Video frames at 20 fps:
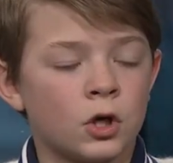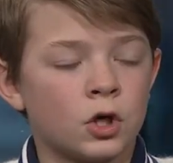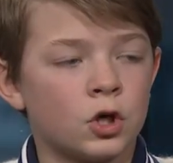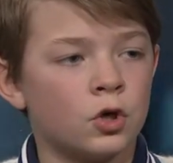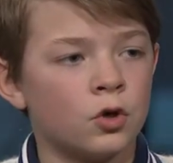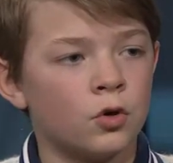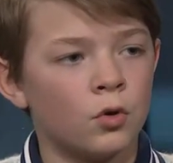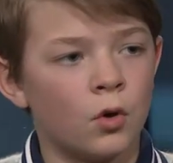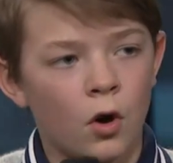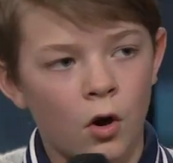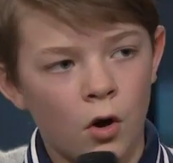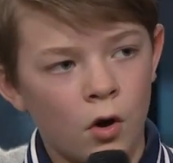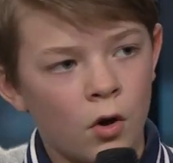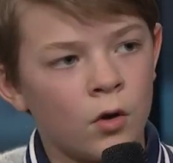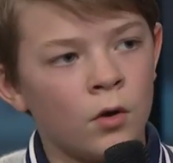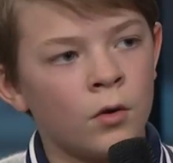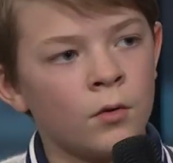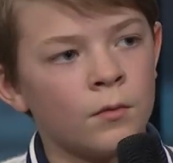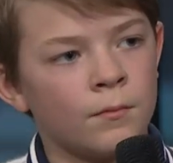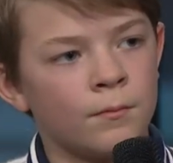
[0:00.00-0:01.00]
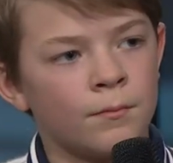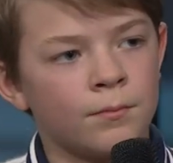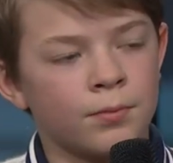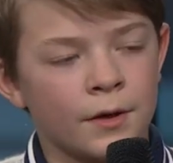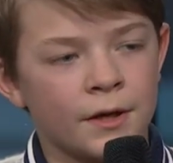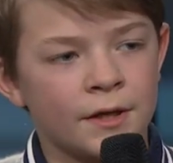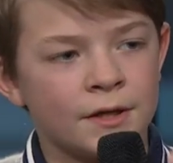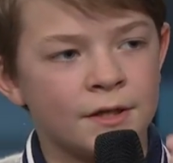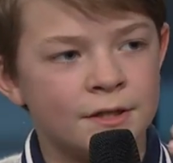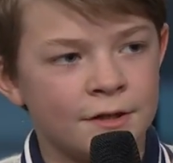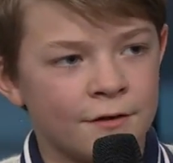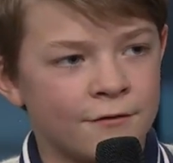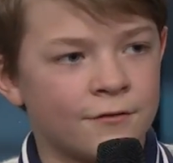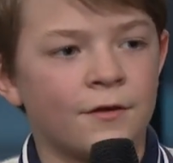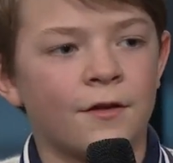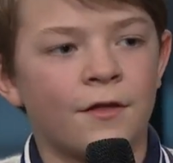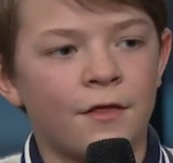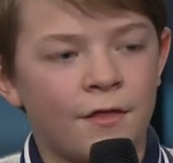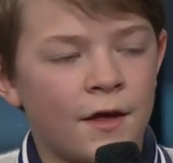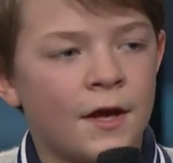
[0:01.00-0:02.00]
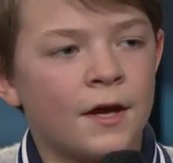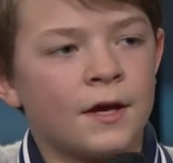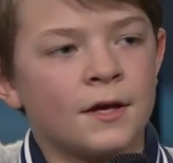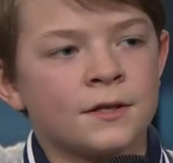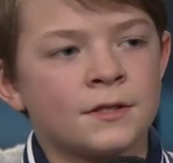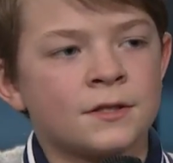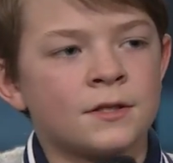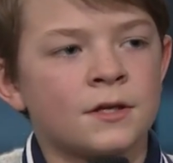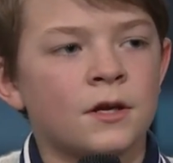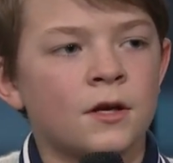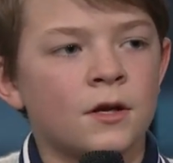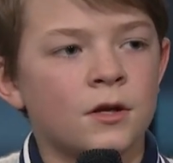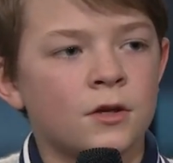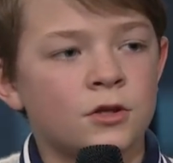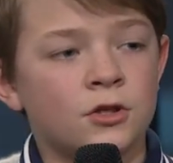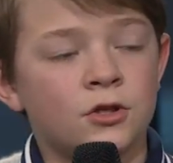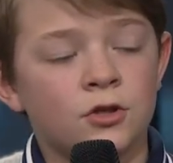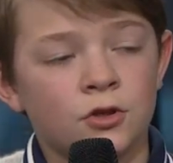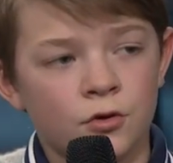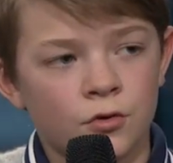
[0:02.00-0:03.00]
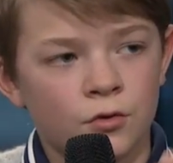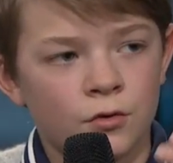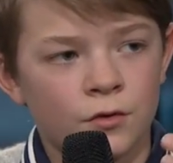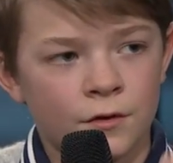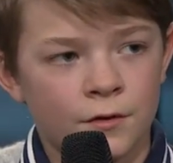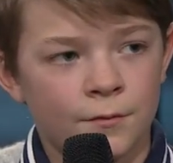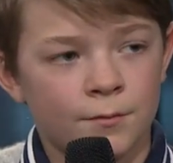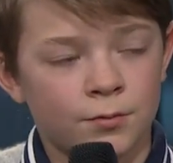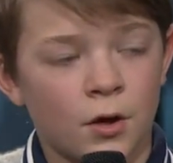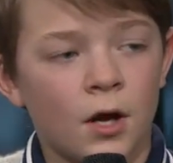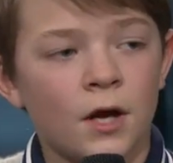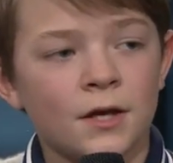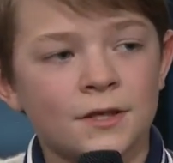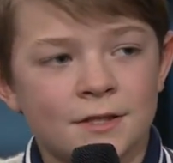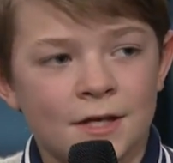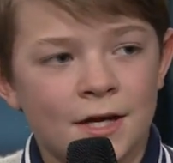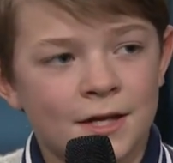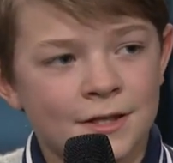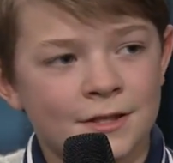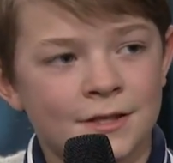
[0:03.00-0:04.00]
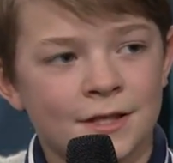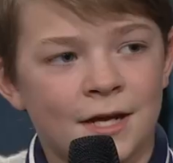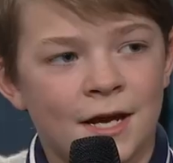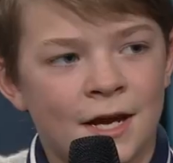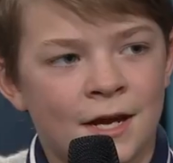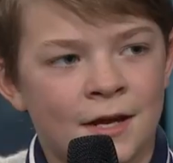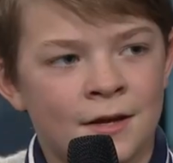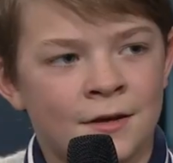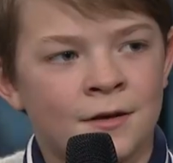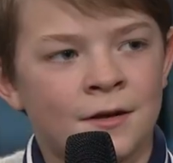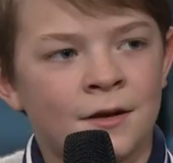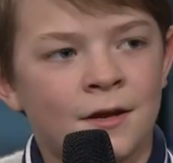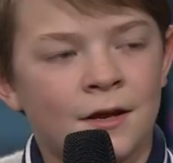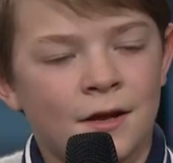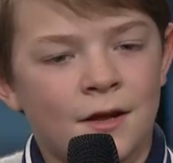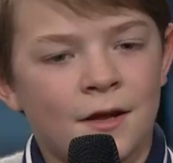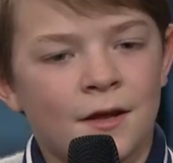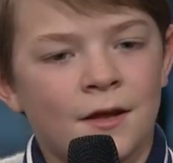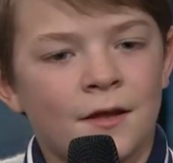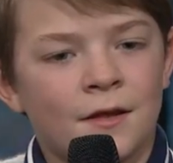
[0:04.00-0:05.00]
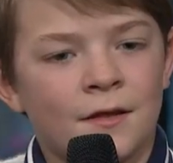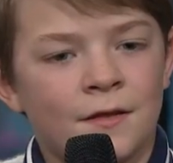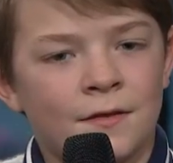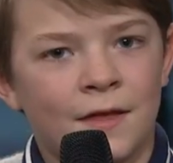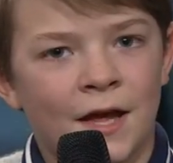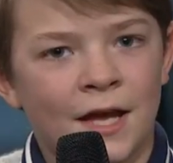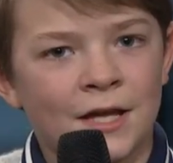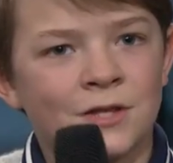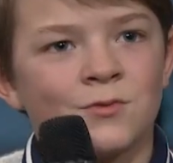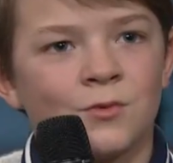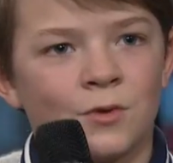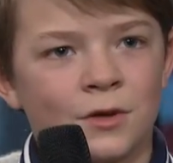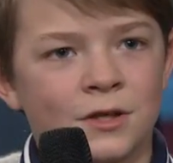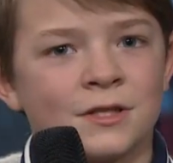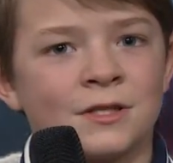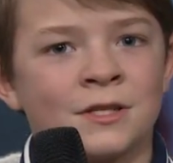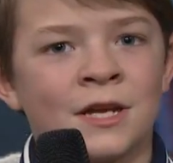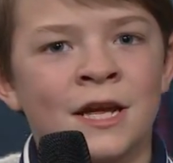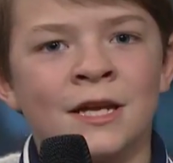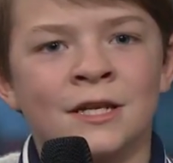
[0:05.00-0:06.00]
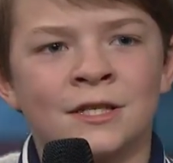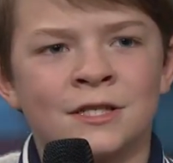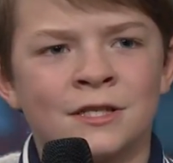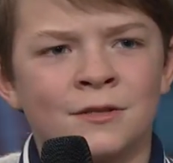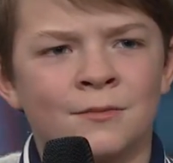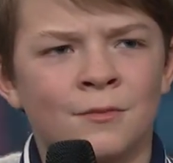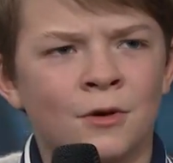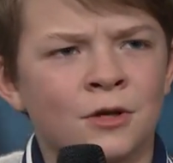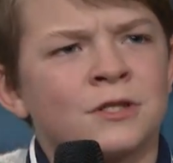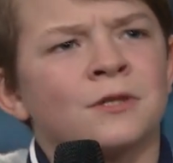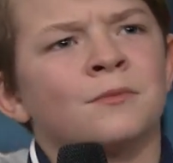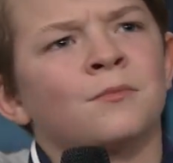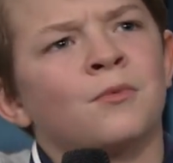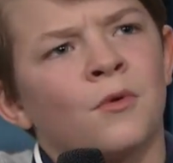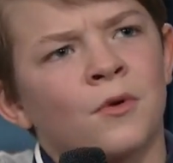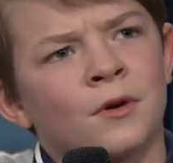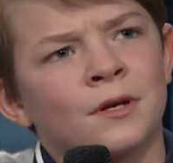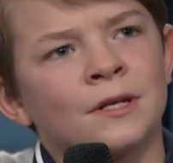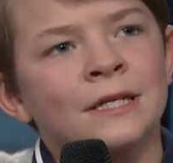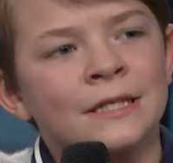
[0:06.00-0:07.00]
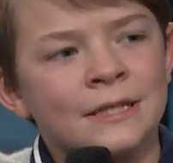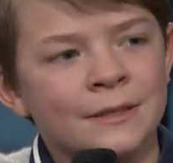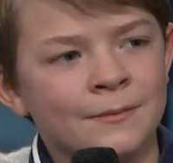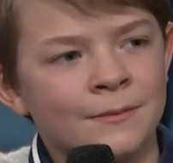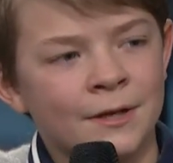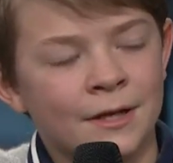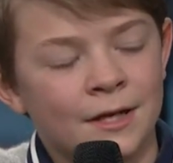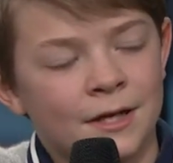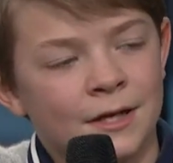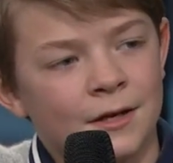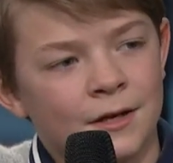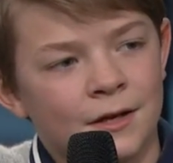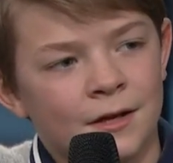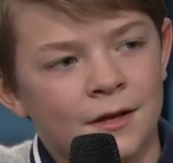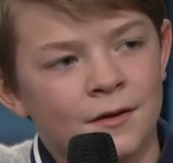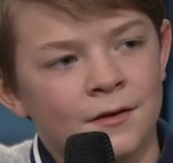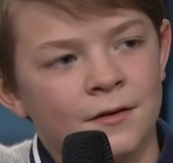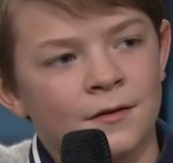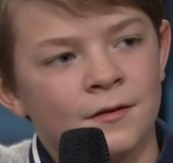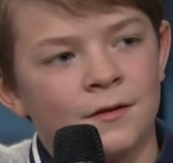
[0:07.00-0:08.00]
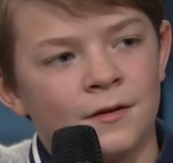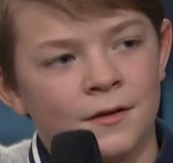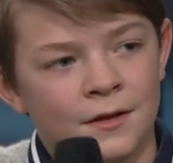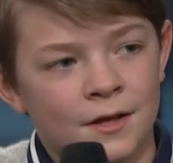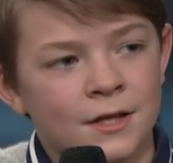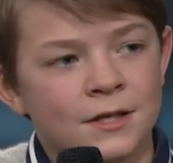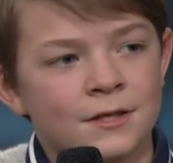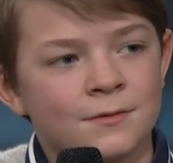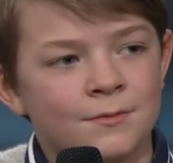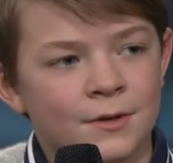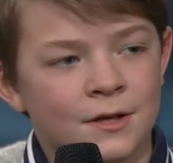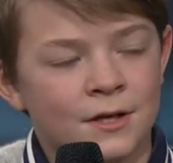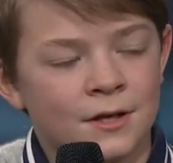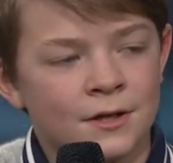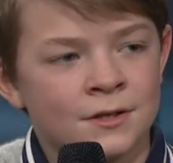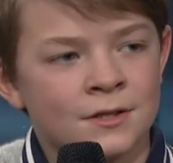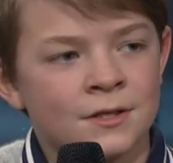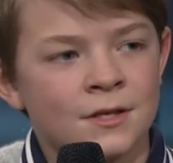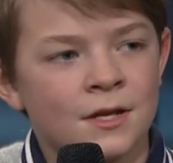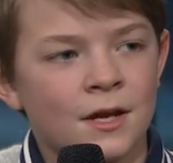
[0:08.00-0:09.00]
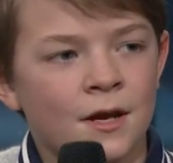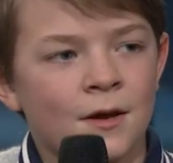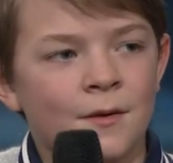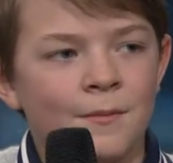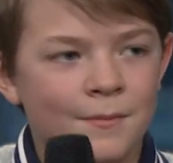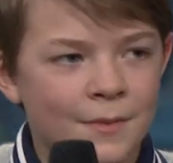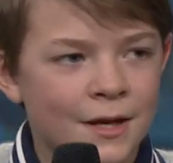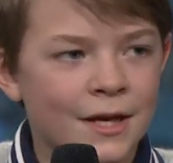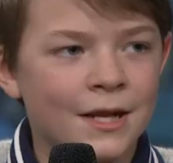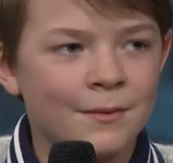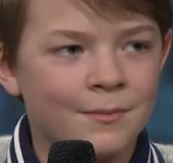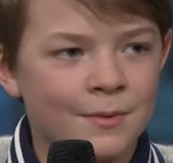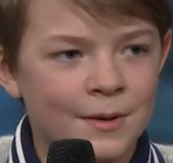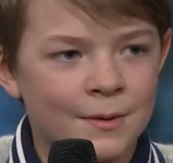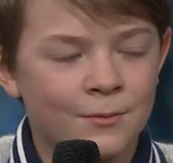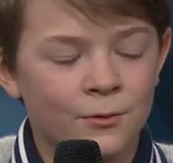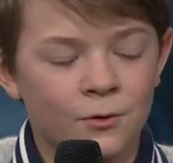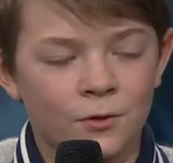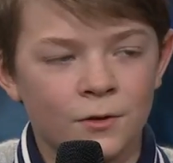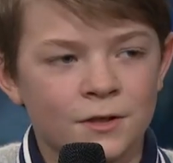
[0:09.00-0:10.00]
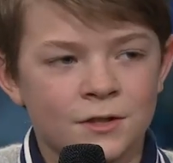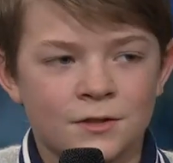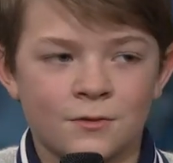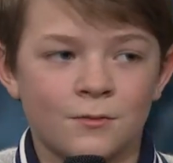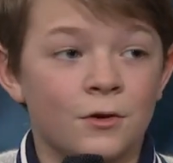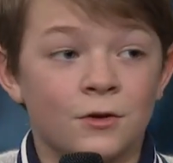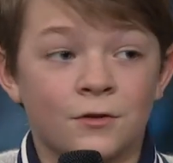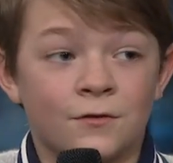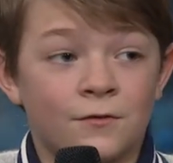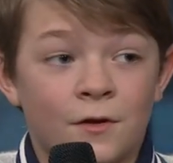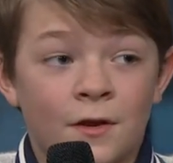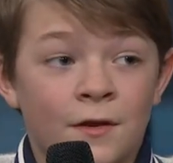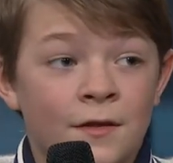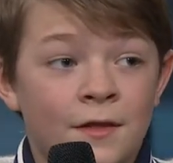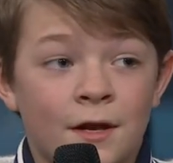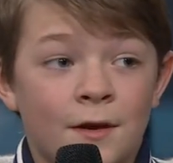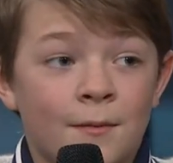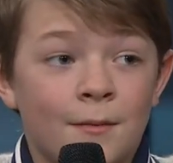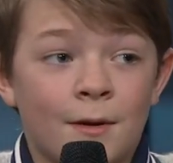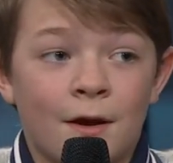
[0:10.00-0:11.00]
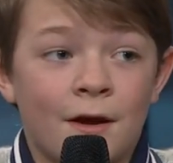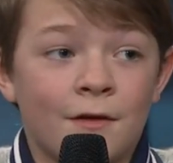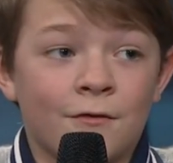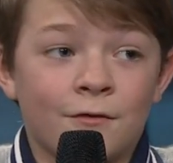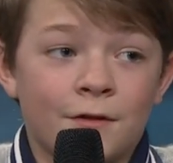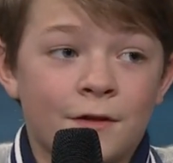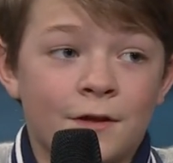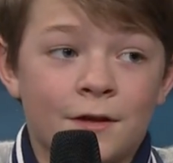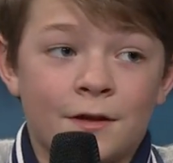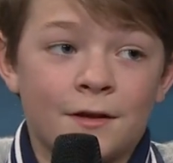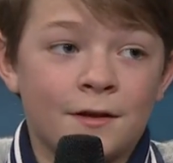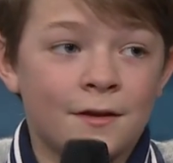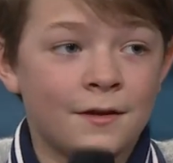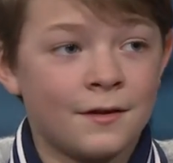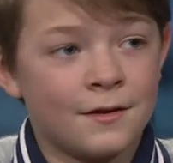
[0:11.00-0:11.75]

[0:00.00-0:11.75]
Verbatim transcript: who all bring different things to the process. And that's what is the most important to me in this because meeting people is the most fun thing about everything.